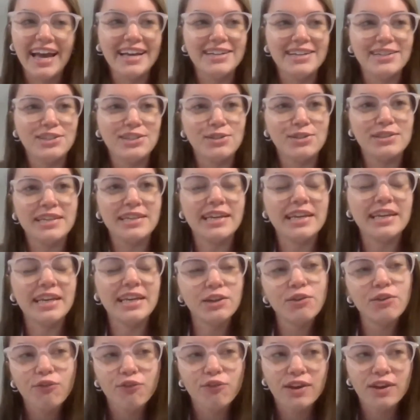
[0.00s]
And she's like,
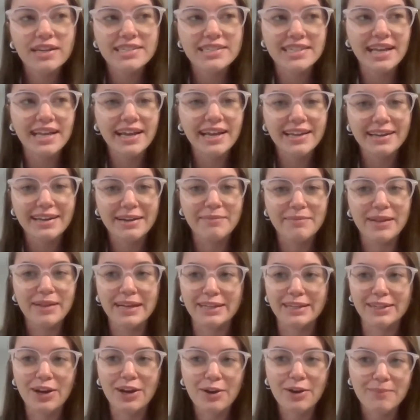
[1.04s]
can you fix that? I'm
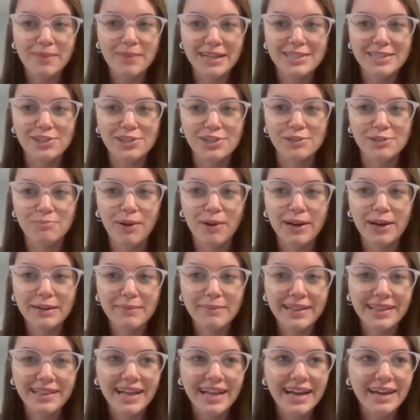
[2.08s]
like, nope, that's just part of
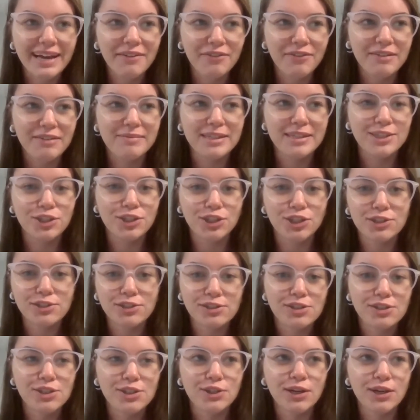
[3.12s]
my life.
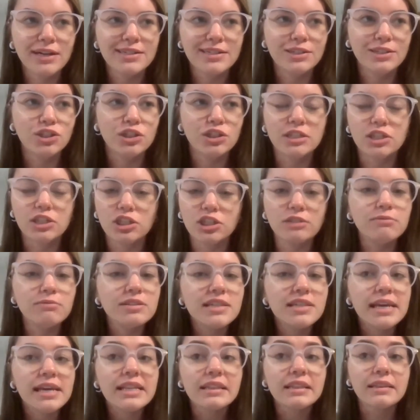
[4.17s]
Shirts scrunch. And she
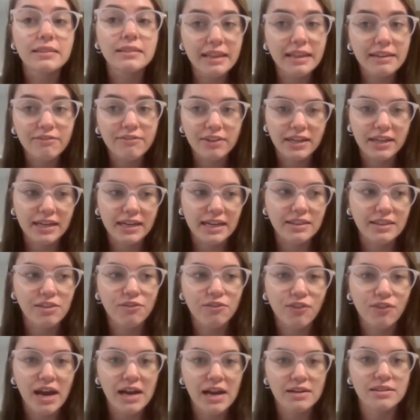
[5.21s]
was like livid at the
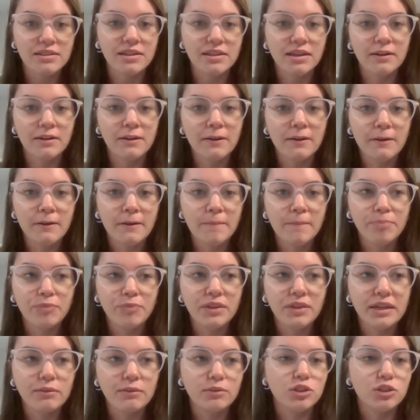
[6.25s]
fact that
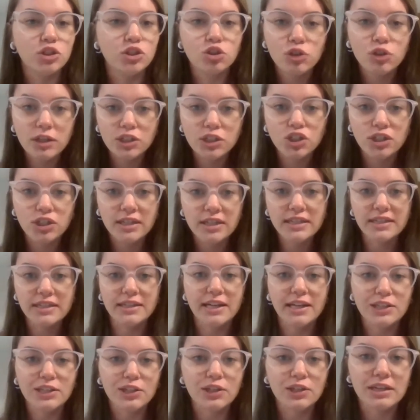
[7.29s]
it was scrunching and
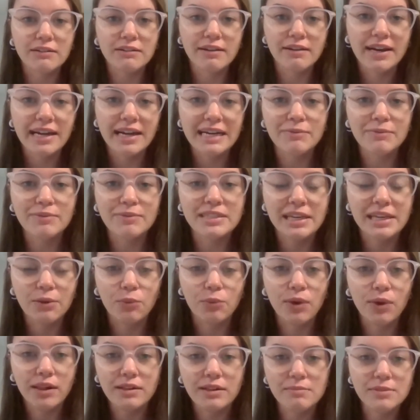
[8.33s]
not looking right. I was like,
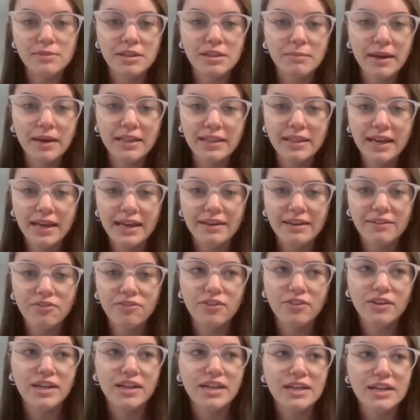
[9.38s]
welcome to my
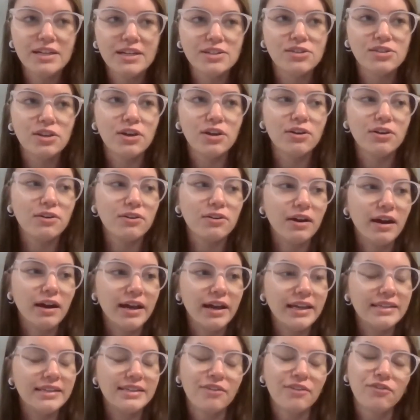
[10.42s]
life. So
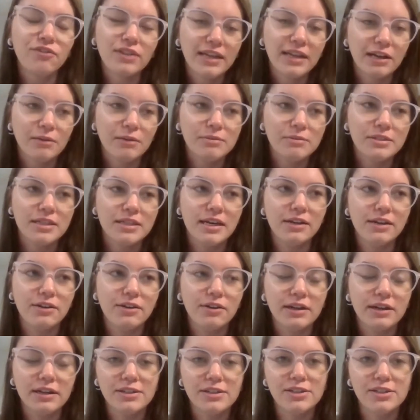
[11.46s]
it definitely helps that I
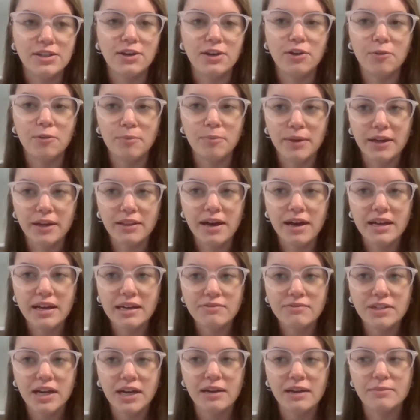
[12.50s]
know how to sew. But a lot
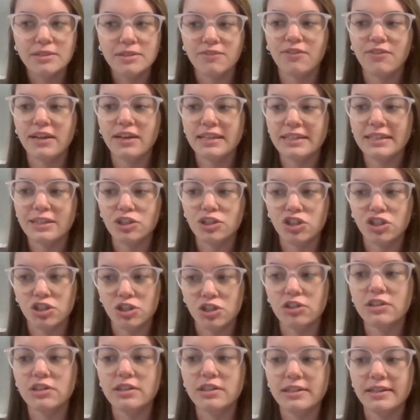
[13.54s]
of times if I get a
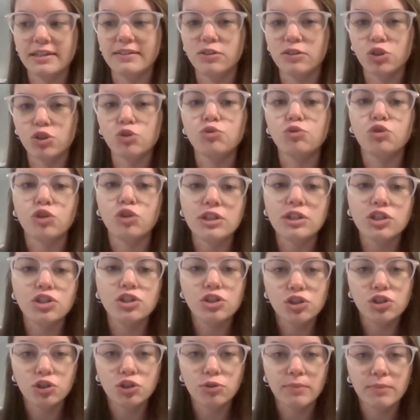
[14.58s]
shirt and it
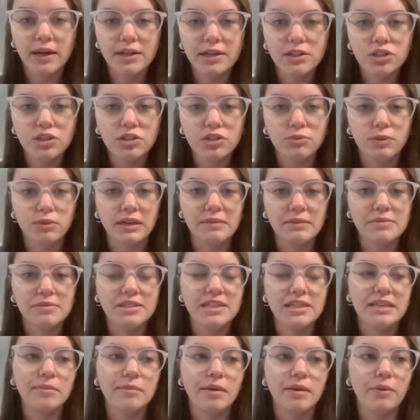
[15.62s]
scrunches too much when I'm
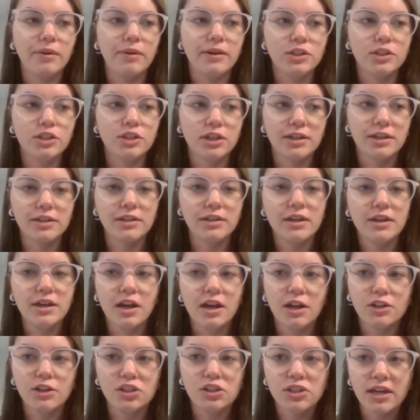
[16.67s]
sitting in my wheelchair,
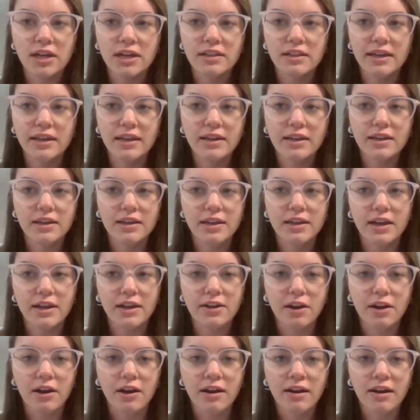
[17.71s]
I just kind of like cut
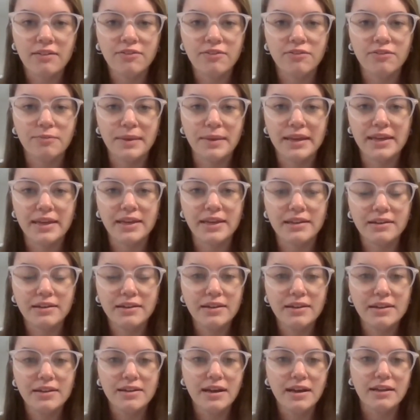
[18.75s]
it off, make it
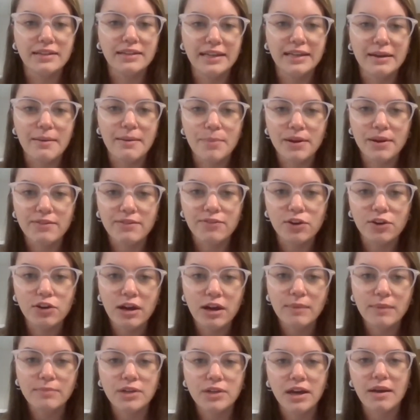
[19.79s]
like a bit of a
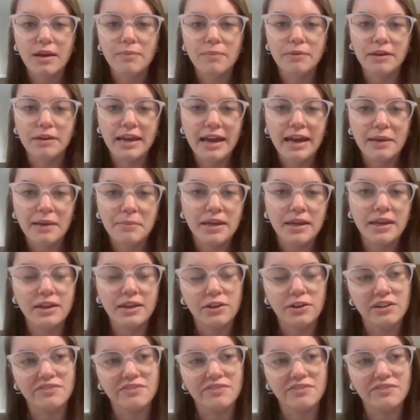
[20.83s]
crop top and hem it.